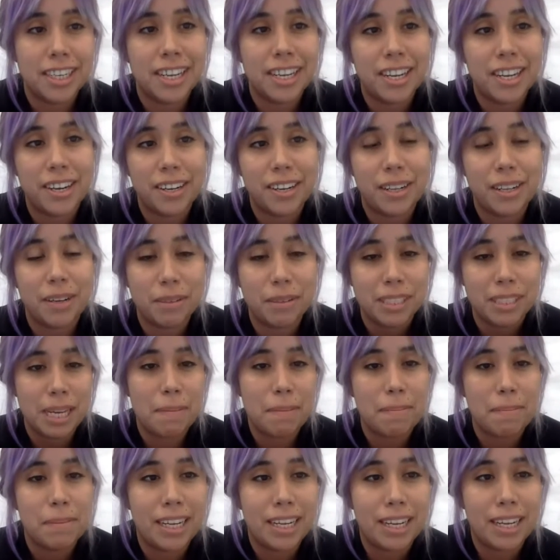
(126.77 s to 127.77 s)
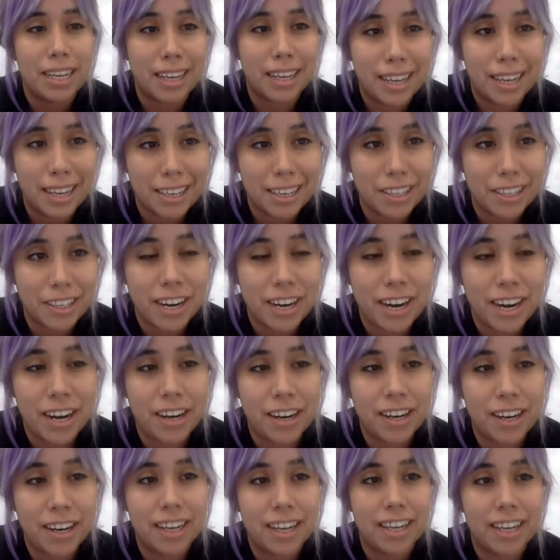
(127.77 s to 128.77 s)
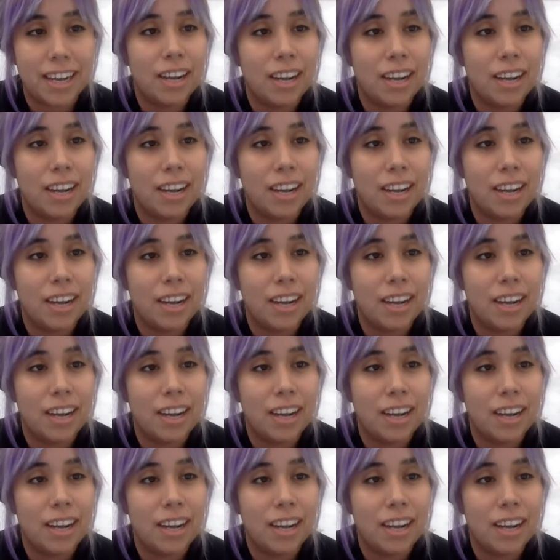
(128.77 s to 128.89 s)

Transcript: hear that what's happening in the area